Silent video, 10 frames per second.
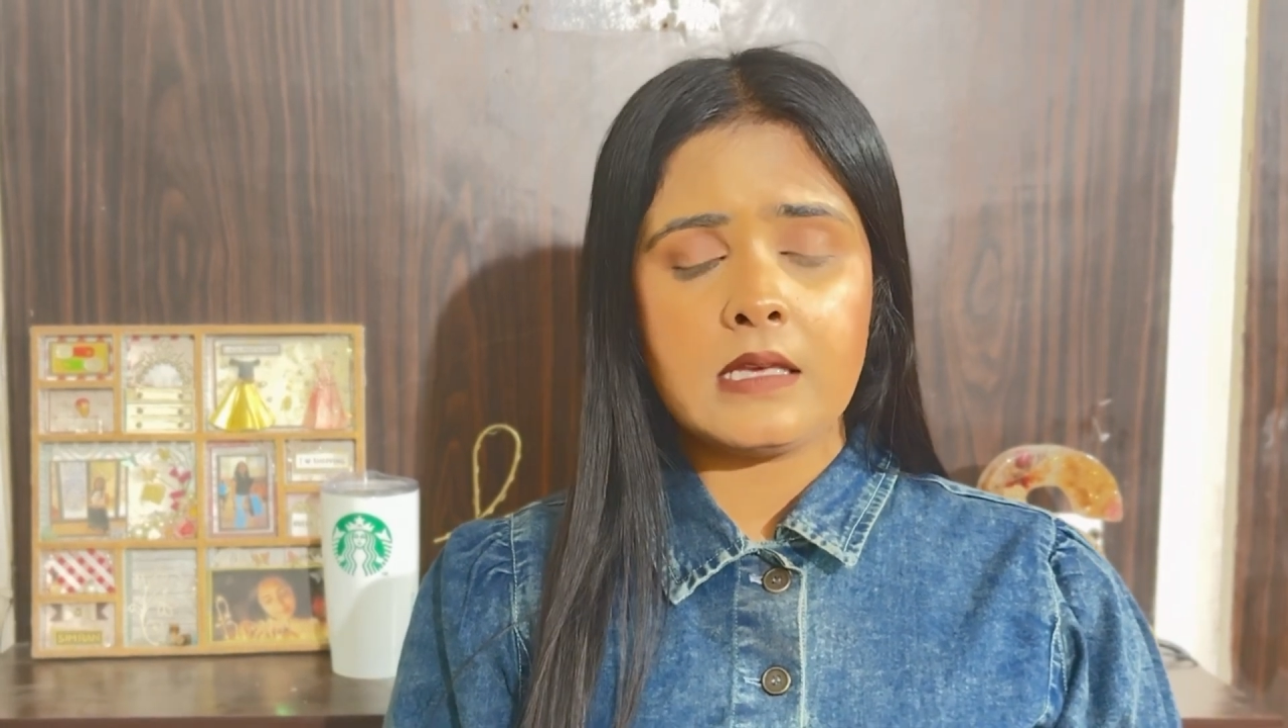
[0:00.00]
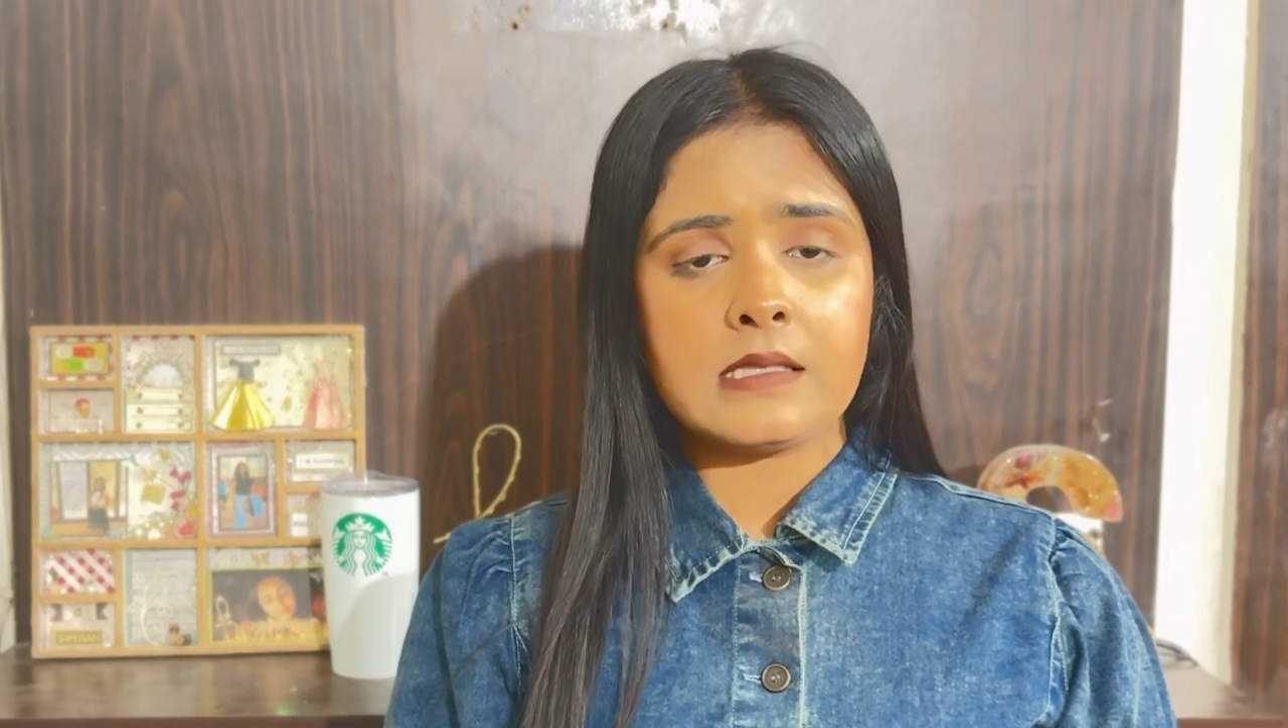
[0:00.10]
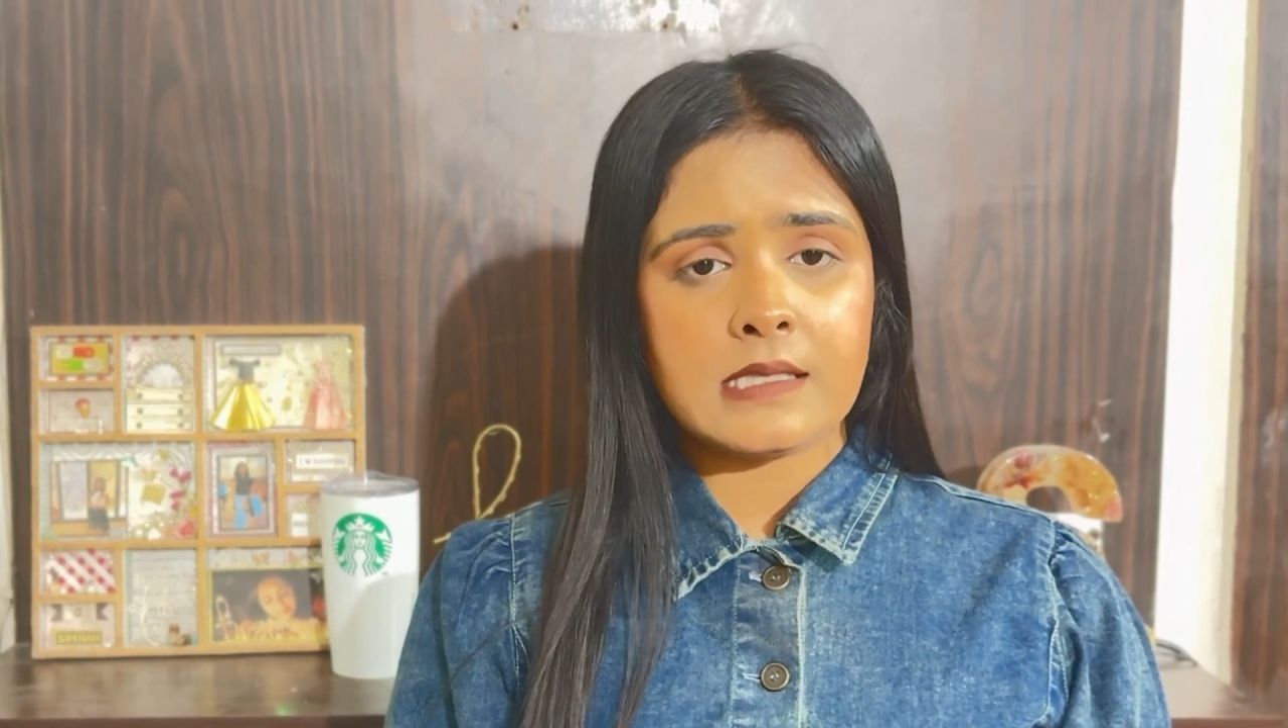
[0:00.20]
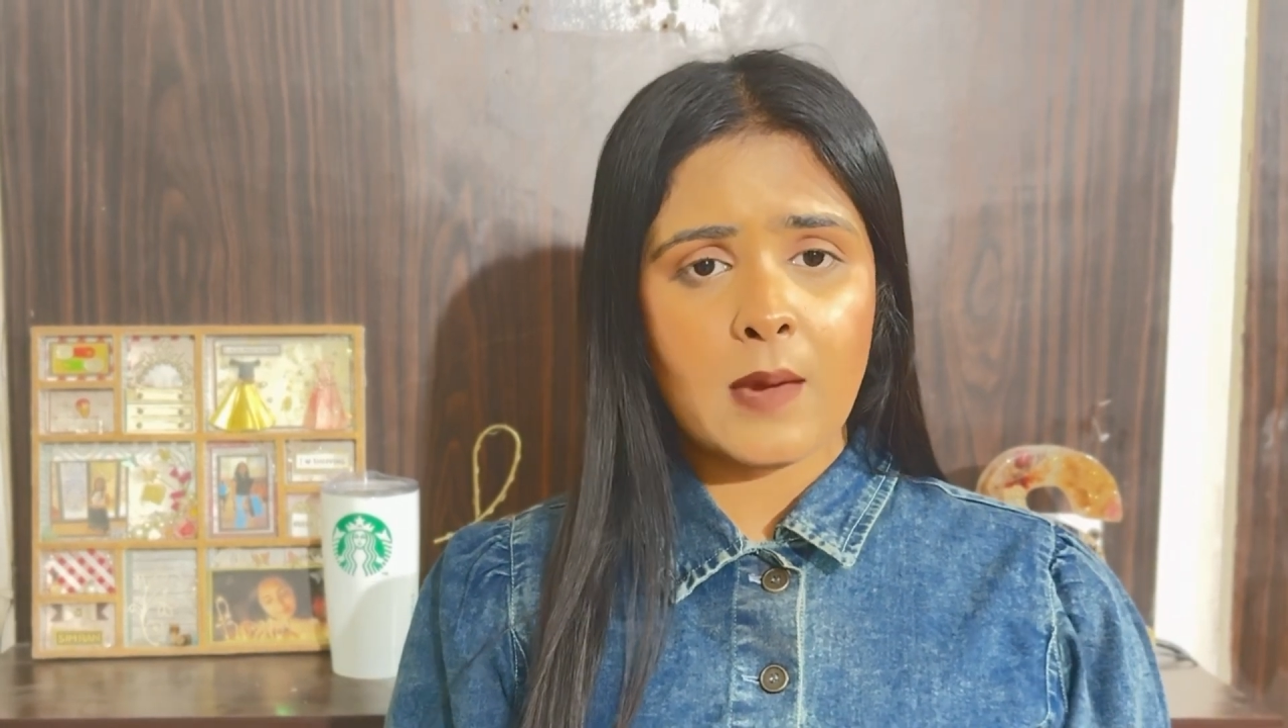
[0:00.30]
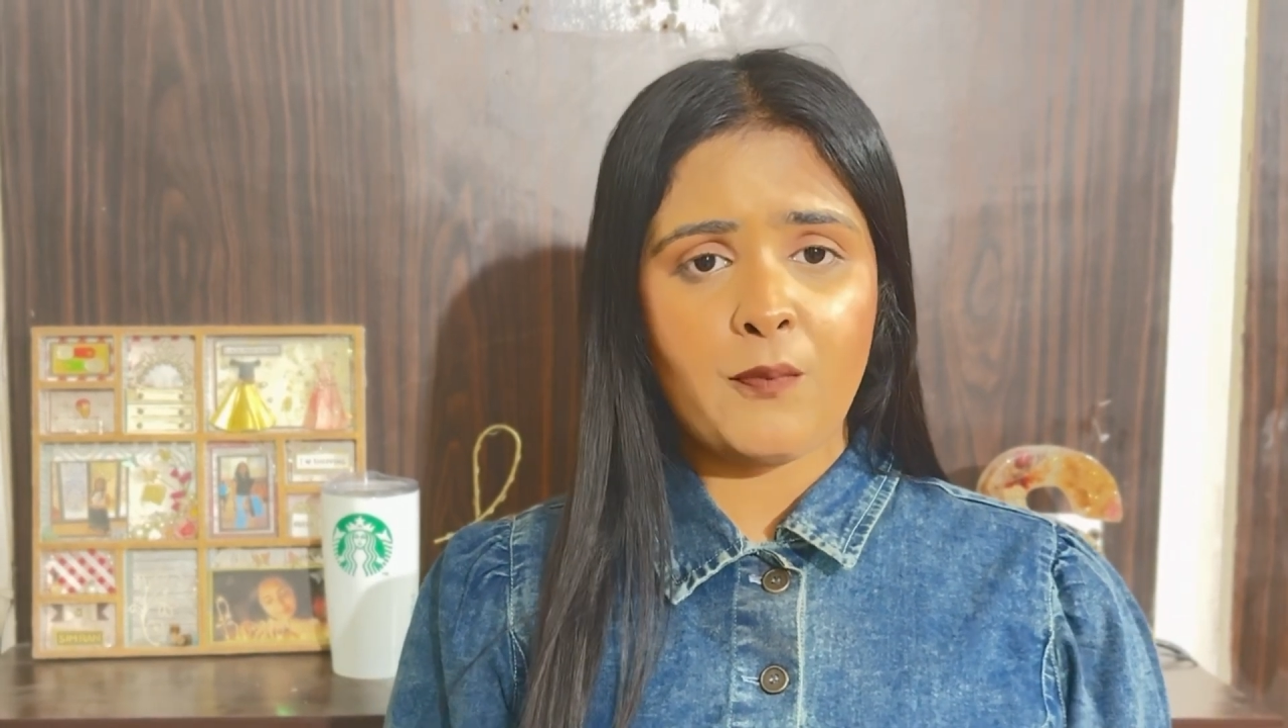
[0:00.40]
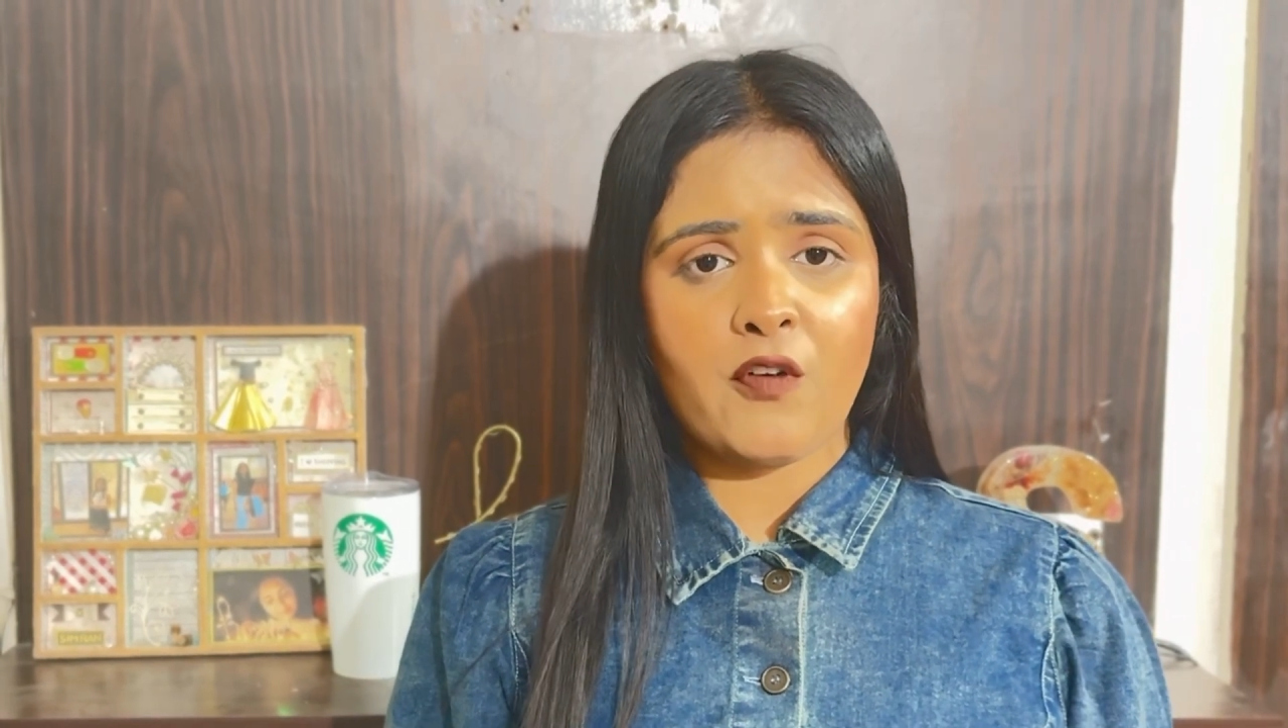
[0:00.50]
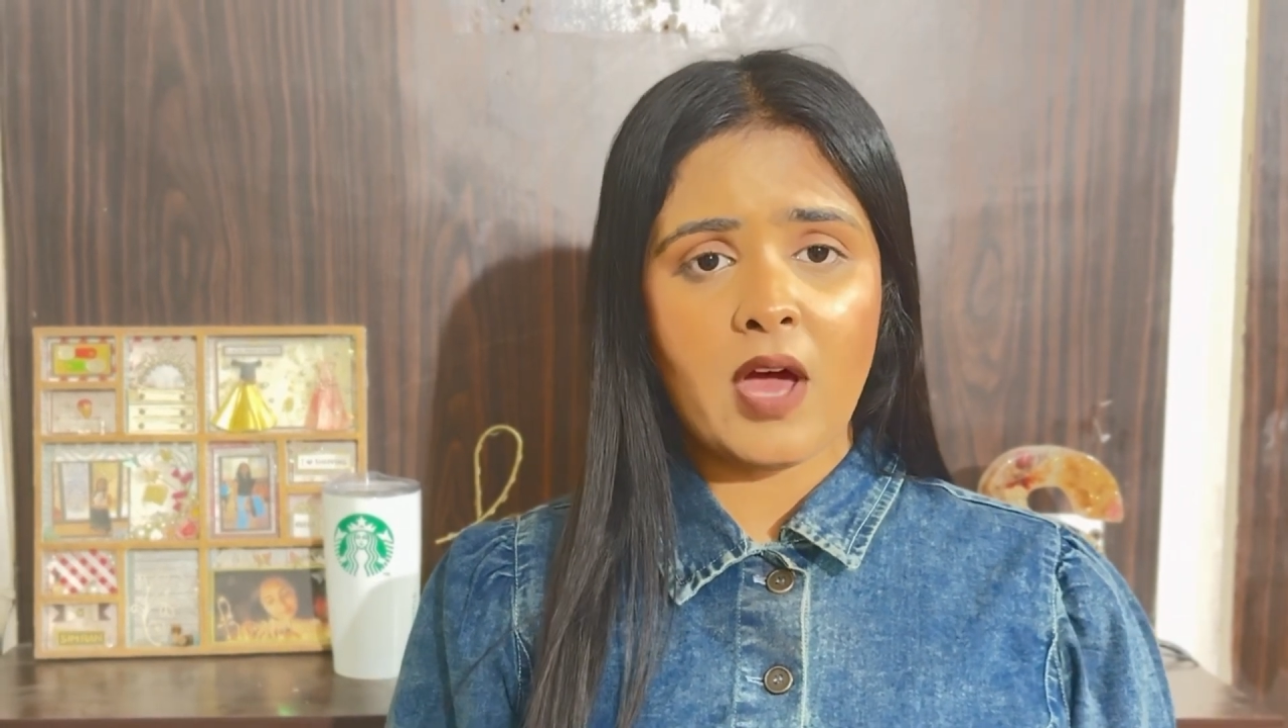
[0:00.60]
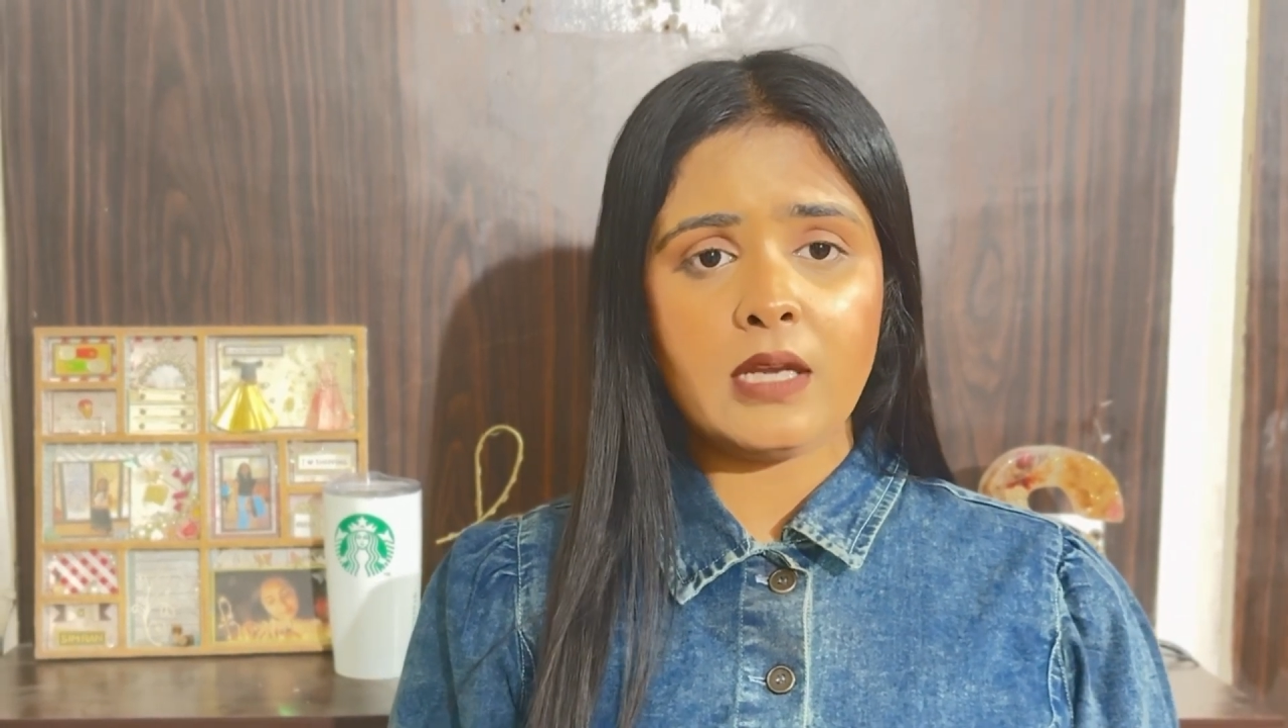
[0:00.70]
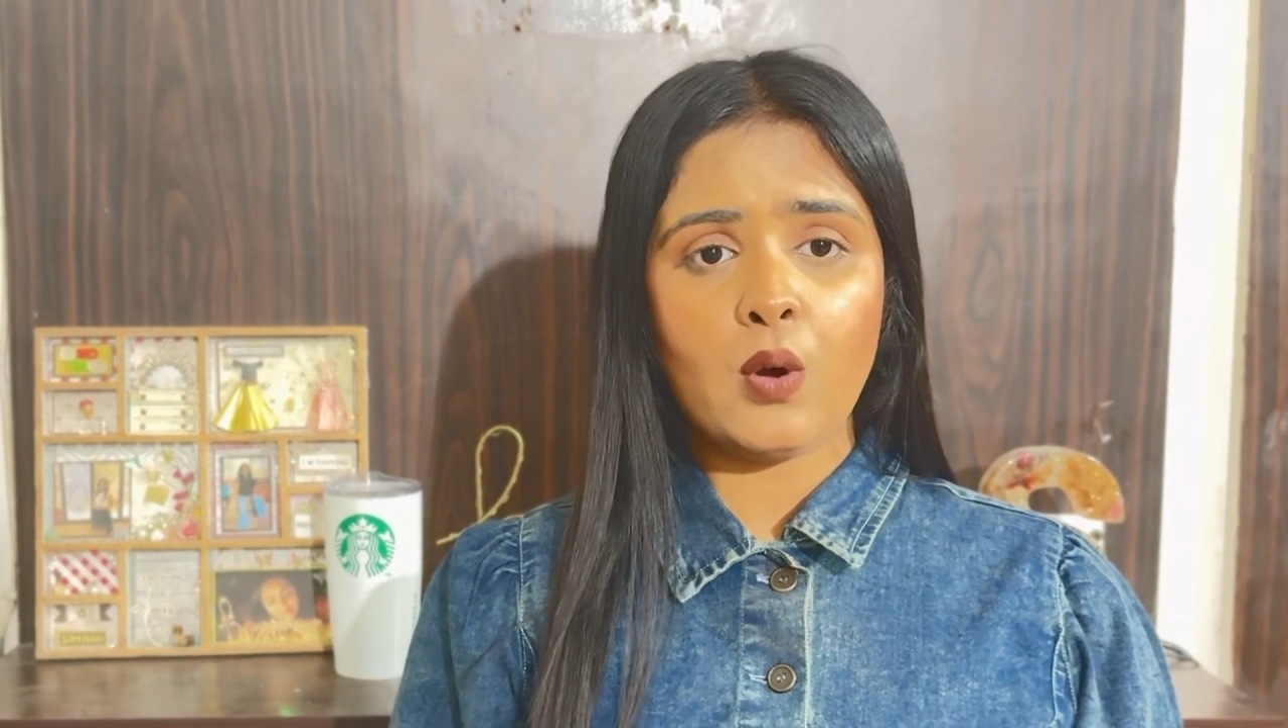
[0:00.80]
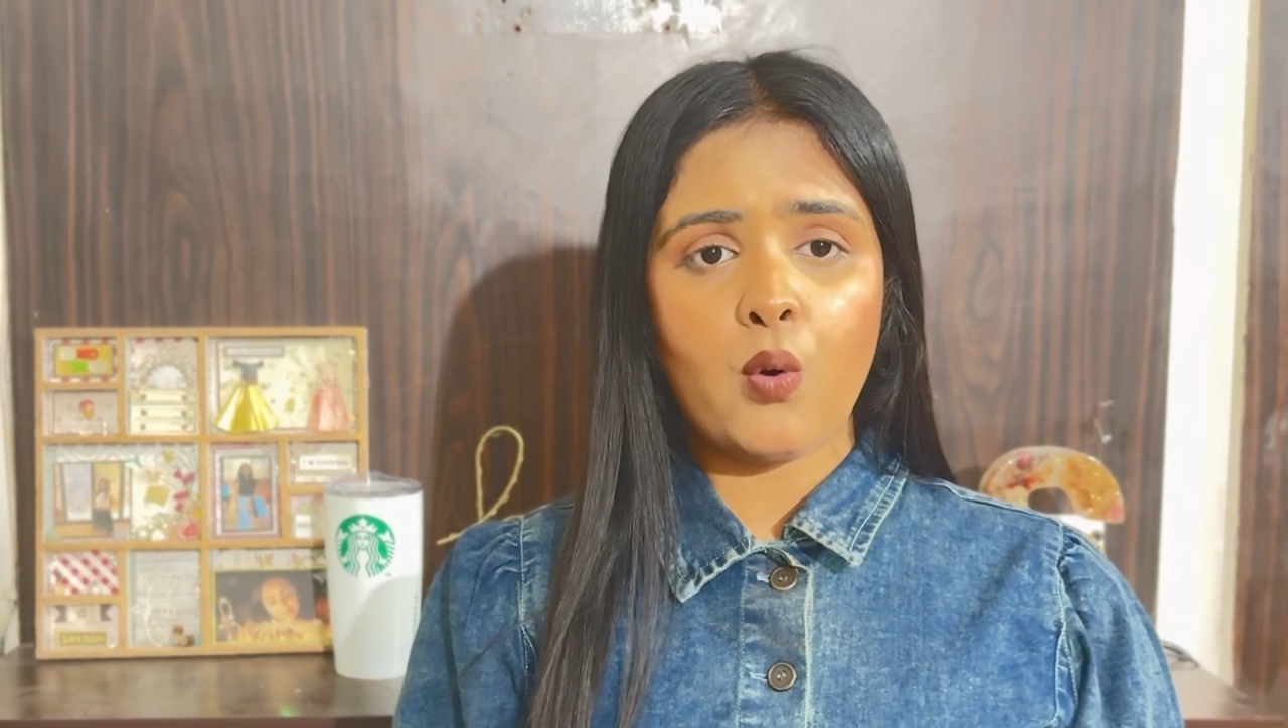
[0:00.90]
Step
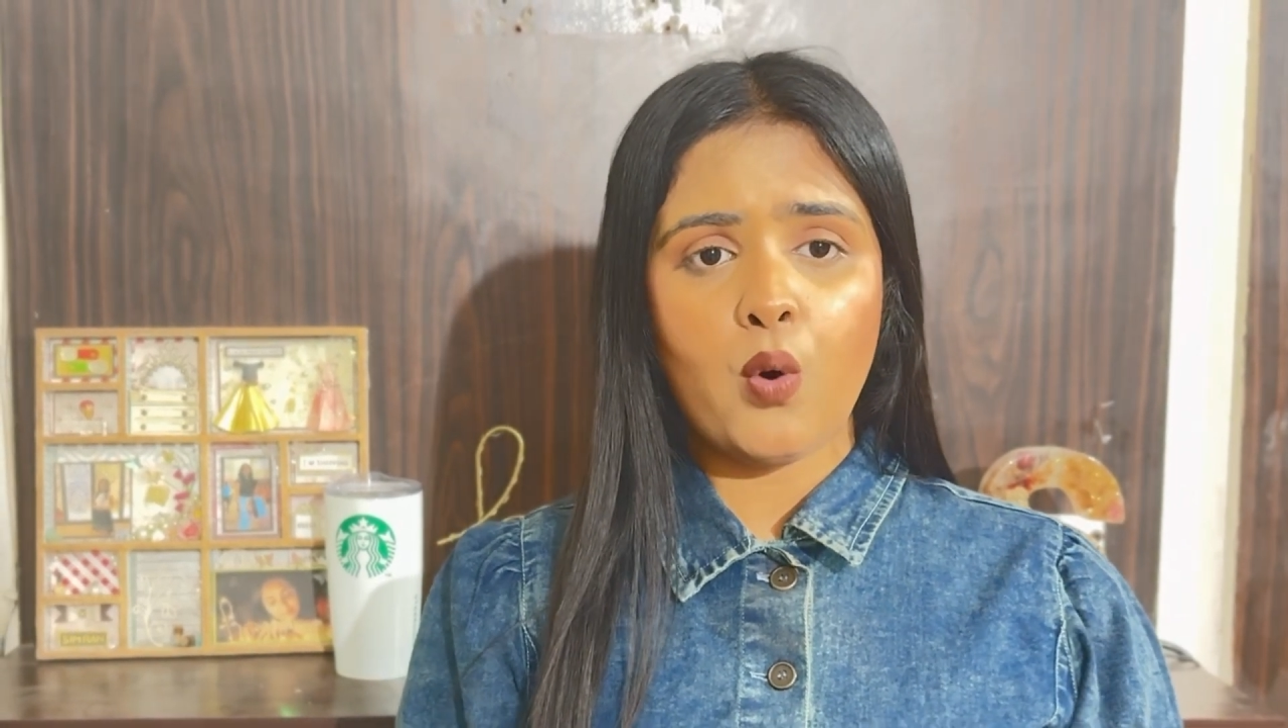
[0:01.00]
1,